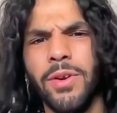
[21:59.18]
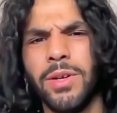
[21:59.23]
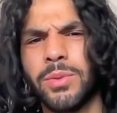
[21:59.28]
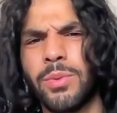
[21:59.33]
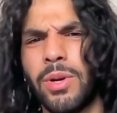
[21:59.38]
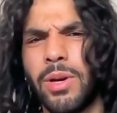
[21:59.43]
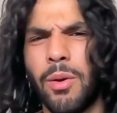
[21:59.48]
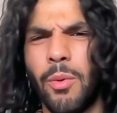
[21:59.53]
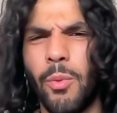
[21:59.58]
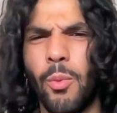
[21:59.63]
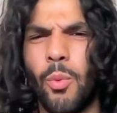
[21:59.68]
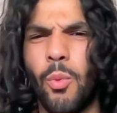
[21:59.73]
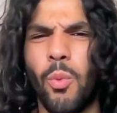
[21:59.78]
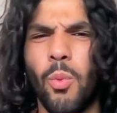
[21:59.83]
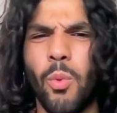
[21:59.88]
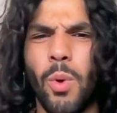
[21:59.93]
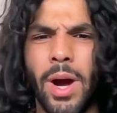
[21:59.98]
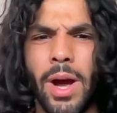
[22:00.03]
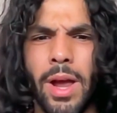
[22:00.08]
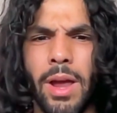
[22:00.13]
I was wearing
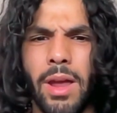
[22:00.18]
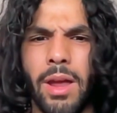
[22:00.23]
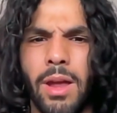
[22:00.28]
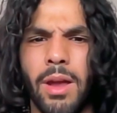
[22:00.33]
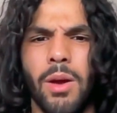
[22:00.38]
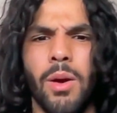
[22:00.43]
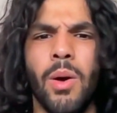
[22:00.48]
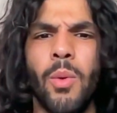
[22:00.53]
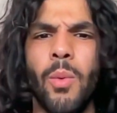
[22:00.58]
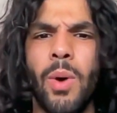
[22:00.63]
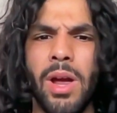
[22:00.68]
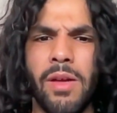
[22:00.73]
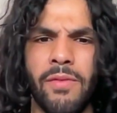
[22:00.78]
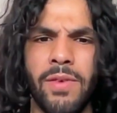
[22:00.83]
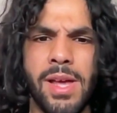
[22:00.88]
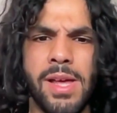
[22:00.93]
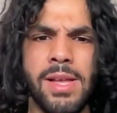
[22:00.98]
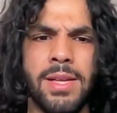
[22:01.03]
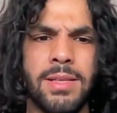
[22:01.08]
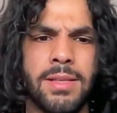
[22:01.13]
a white
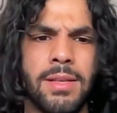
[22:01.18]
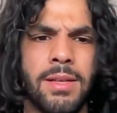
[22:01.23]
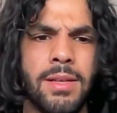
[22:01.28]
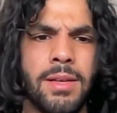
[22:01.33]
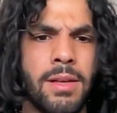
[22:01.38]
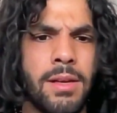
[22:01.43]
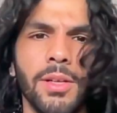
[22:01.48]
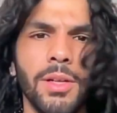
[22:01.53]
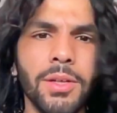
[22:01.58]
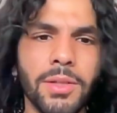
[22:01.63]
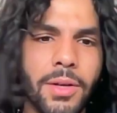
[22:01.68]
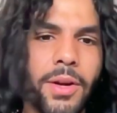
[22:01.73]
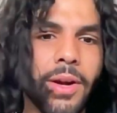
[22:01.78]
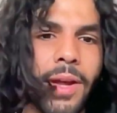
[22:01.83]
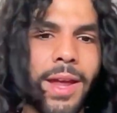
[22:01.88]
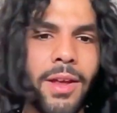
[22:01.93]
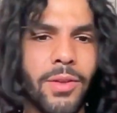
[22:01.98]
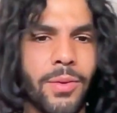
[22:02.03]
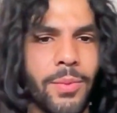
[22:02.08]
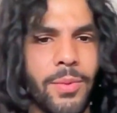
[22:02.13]
vest. It looked
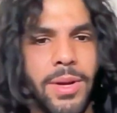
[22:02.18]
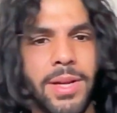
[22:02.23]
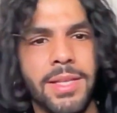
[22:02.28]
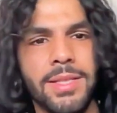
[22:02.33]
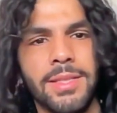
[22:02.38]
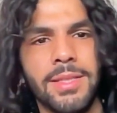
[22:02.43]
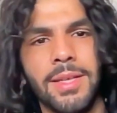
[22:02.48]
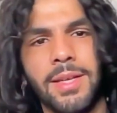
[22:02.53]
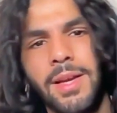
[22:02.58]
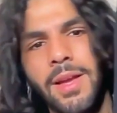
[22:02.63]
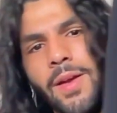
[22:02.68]
okay to be honest.